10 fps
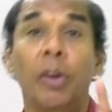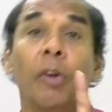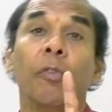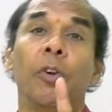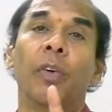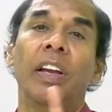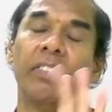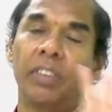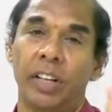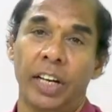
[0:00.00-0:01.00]
Few
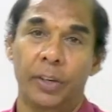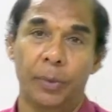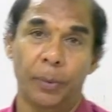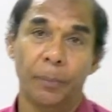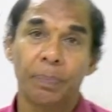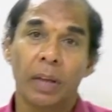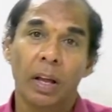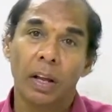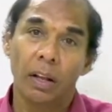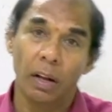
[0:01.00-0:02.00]
is negative.
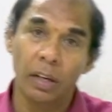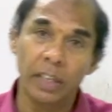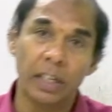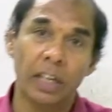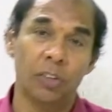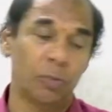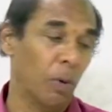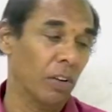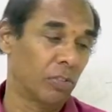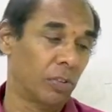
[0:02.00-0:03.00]
A little is
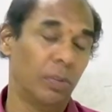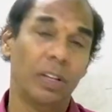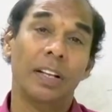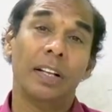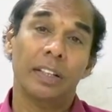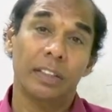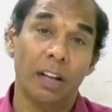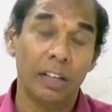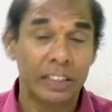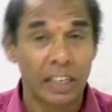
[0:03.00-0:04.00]
positive. The
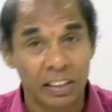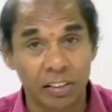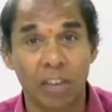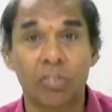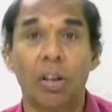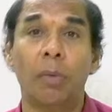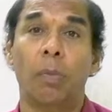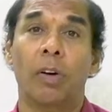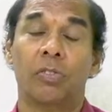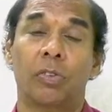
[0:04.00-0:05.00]
little is also
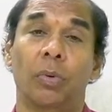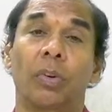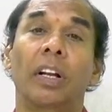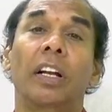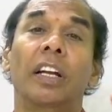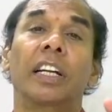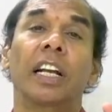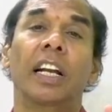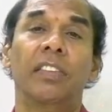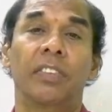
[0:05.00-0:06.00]
positive. Little
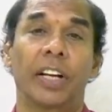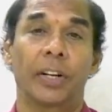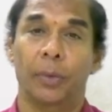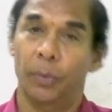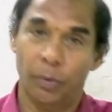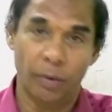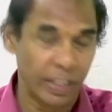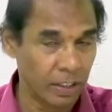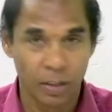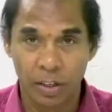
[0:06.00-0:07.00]
is negative.
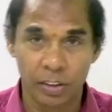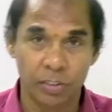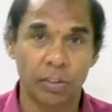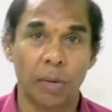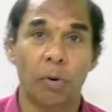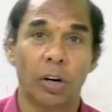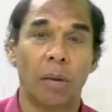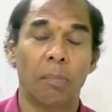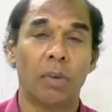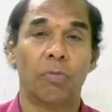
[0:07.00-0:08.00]
Right? This is the model
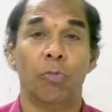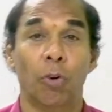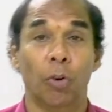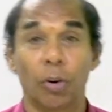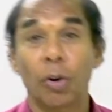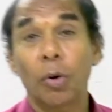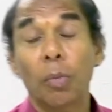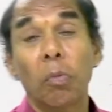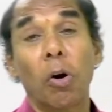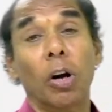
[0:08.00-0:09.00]
number 4.
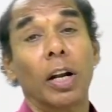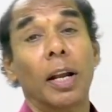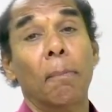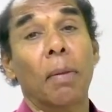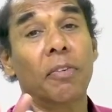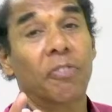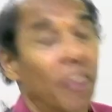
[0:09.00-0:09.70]
Model number 5.